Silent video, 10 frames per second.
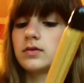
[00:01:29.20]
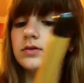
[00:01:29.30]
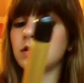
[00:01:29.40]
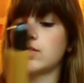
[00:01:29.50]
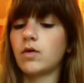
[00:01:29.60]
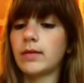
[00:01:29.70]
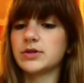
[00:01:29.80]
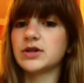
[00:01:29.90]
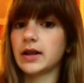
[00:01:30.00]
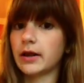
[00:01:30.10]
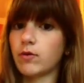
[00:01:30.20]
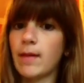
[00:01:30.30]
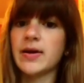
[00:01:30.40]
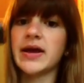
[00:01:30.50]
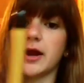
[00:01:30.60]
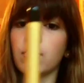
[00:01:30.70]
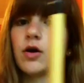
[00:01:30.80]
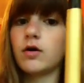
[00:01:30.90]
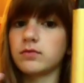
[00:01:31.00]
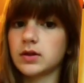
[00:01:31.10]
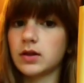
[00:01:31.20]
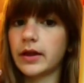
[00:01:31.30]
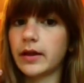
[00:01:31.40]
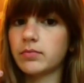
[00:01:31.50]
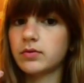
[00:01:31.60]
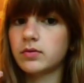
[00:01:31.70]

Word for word: So I'm just going to like wrap my hair over the clamp.